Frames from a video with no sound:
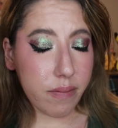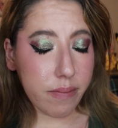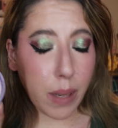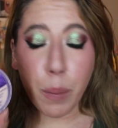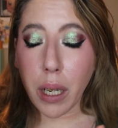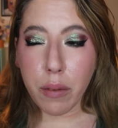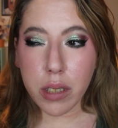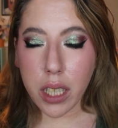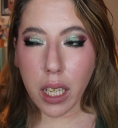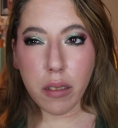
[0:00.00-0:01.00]
My brain
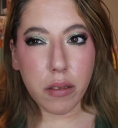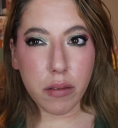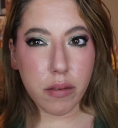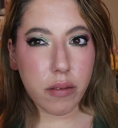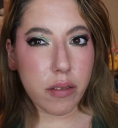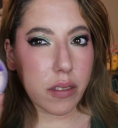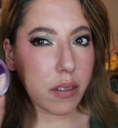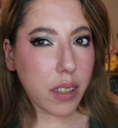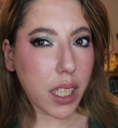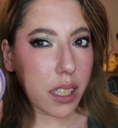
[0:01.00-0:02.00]
was like, ooh,
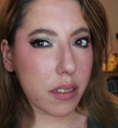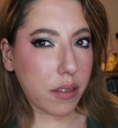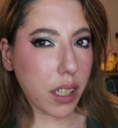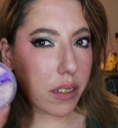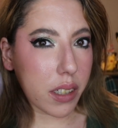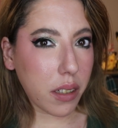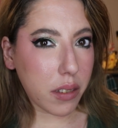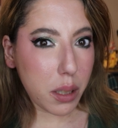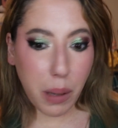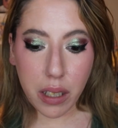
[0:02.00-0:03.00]
do I do I already own
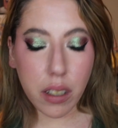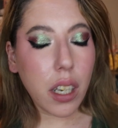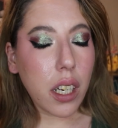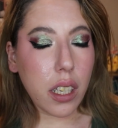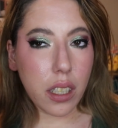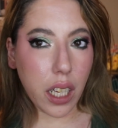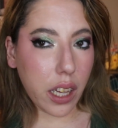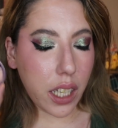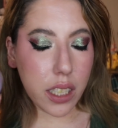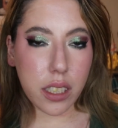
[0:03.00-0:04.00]
this powder?
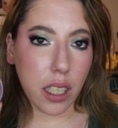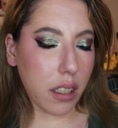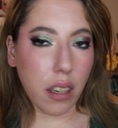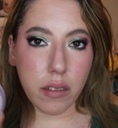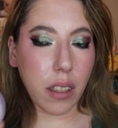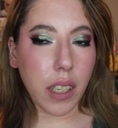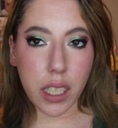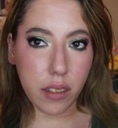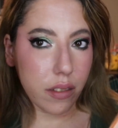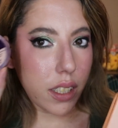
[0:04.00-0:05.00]
Is this no no I
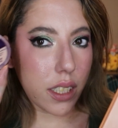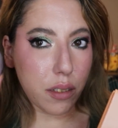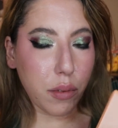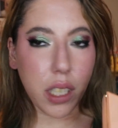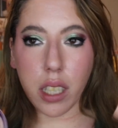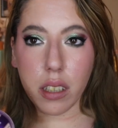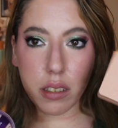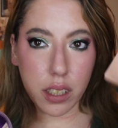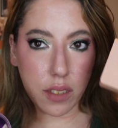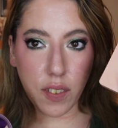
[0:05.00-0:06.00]
don't. This is twenty
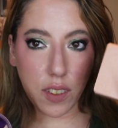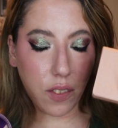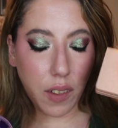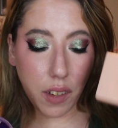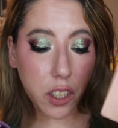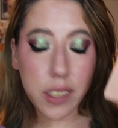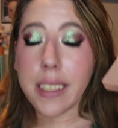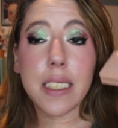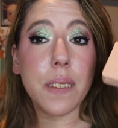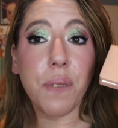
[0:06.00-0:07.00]
dollars. This is fifty five dollars.
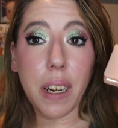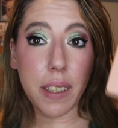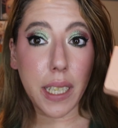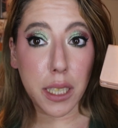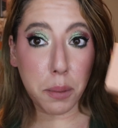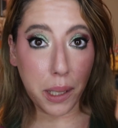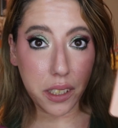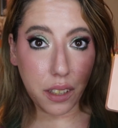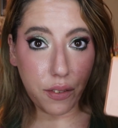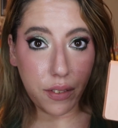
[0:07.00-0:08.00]
This is very
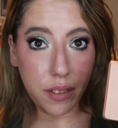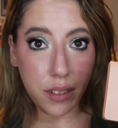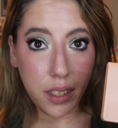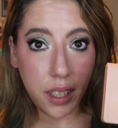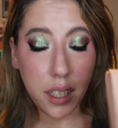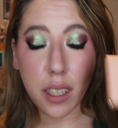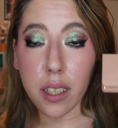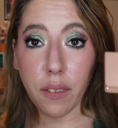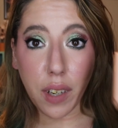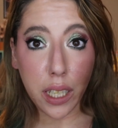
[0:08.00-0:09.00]
expensive. This is
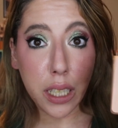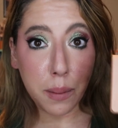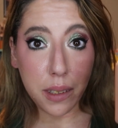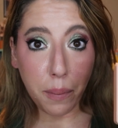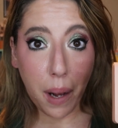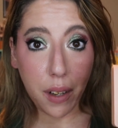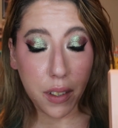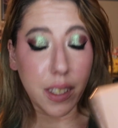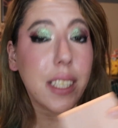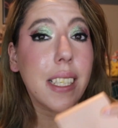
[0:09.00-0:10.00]
a very expensive
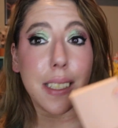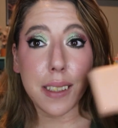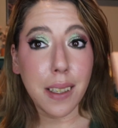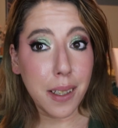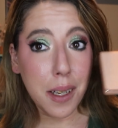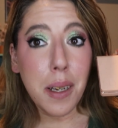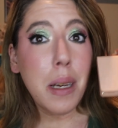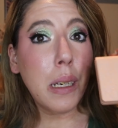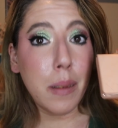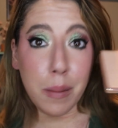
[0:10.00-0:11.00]
powder. This is
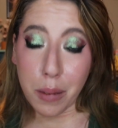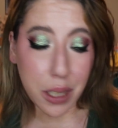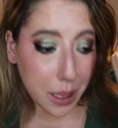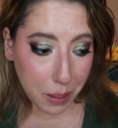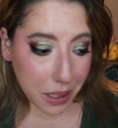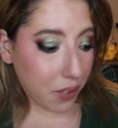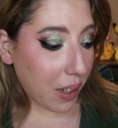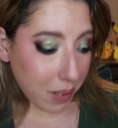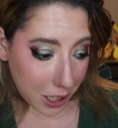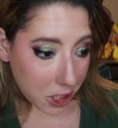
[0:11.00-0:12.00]
my most expensive
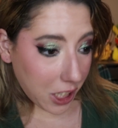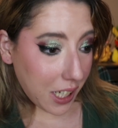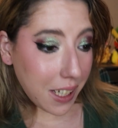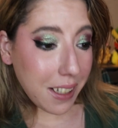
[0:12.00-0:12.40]
foundation.